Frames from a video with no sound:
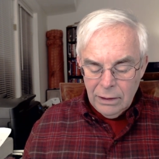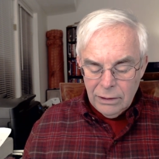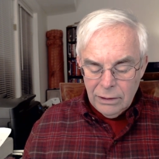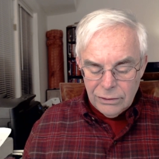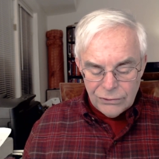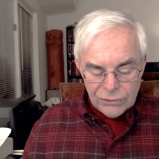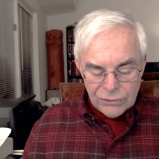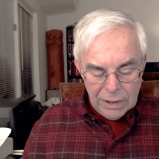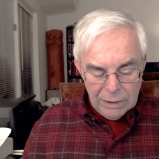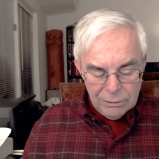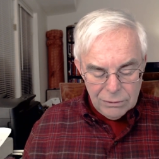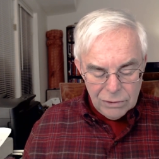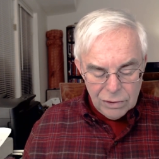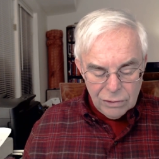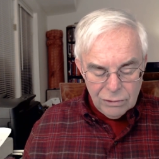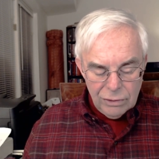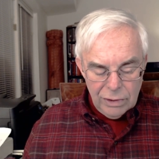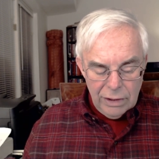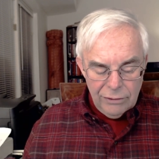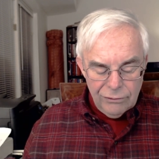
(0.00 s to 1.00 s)
the same
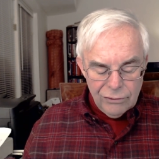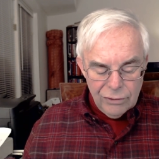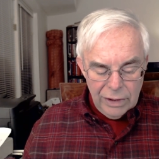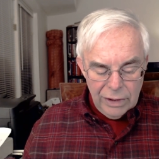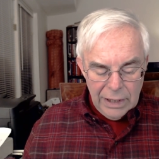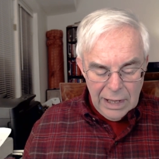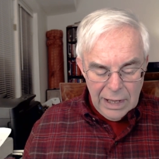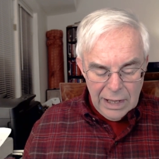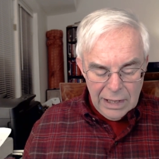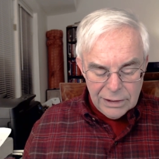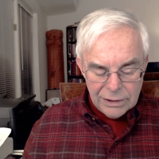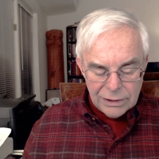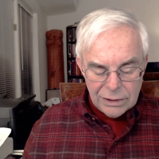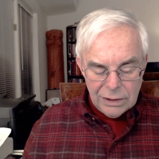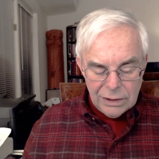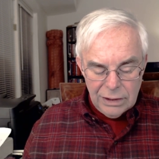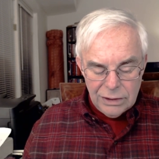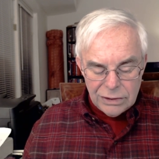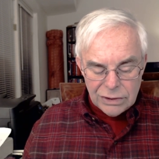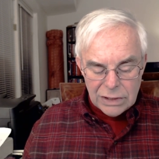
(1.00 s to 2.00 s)
degree of
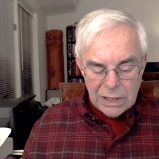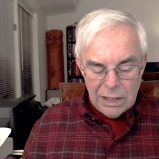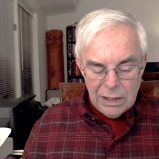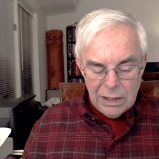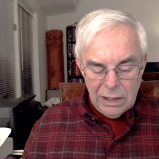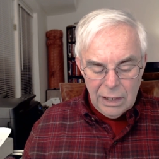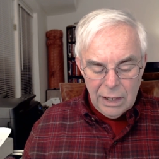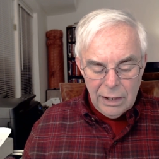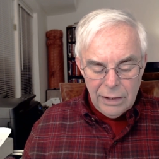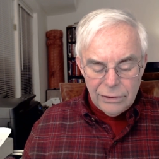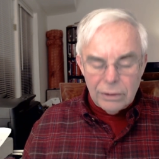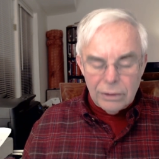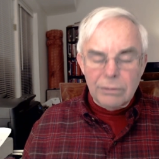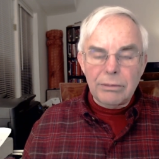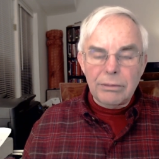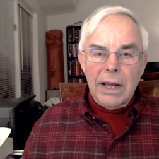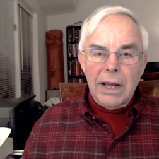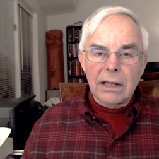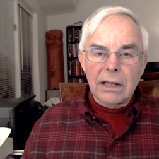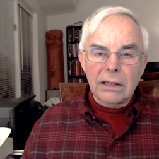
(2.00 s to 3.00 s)
reality as any other
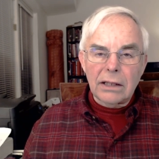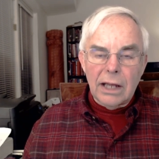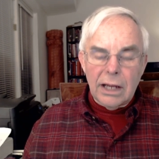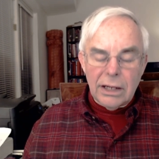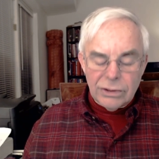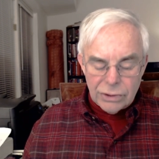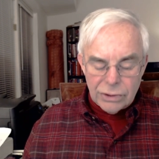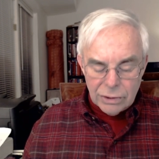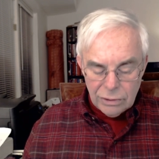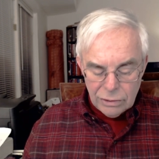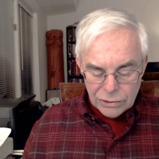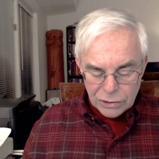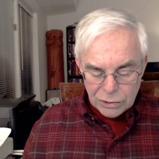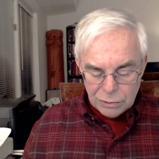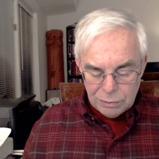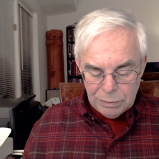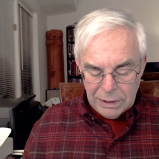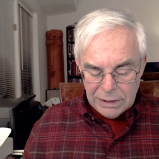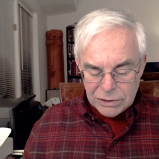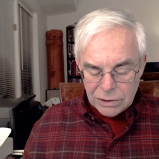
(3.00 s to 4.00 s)
biological
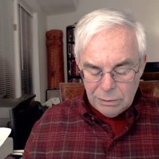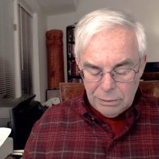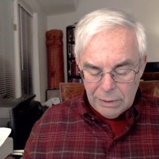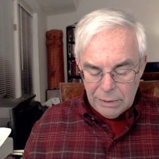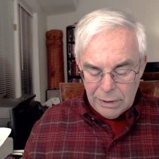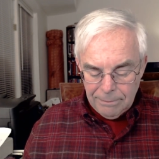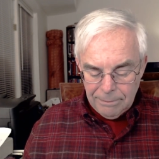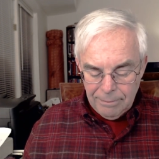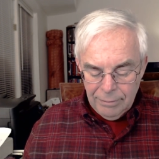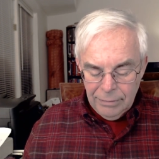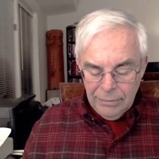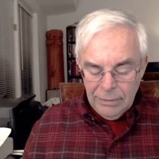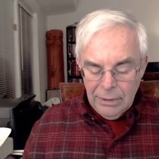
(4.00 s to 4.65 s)
specimen,